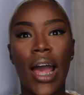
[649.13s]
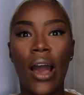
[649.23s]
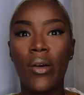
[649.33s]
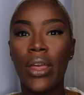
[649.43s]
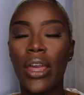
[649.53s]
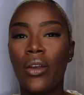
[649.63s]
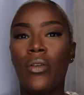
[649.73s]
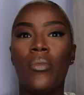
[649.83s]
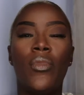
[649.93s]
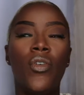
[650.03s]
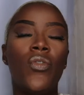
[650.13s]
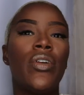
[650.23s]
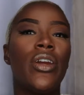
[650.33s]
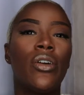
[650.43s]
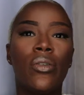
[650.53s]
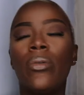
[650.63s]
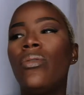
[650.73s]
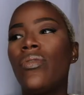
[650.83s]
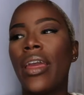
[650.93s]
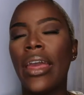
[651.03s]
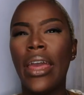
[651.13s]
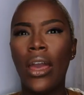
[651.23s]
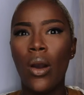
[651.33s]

out here and moving and grooving